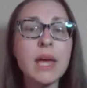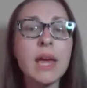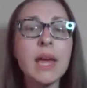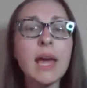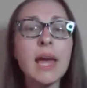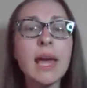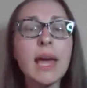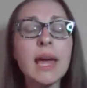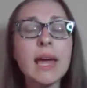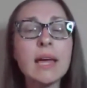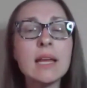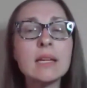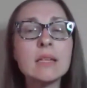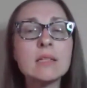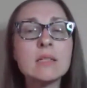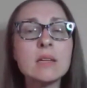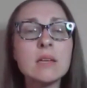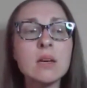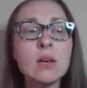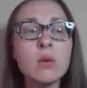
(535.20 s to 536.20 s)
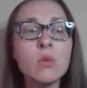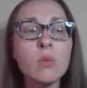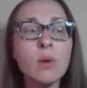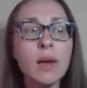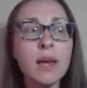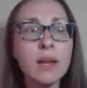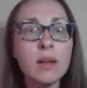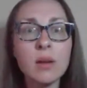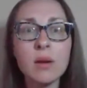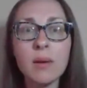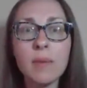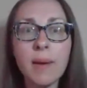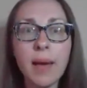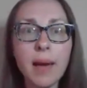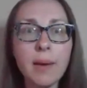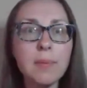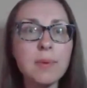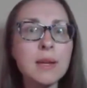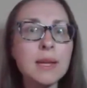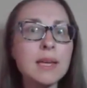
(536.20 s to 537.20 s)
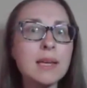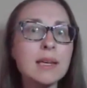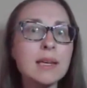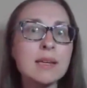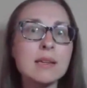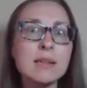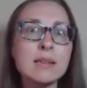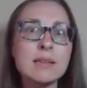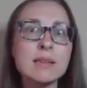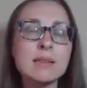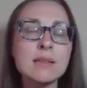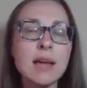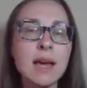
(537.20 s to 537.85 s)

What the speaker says: And what ended up happening is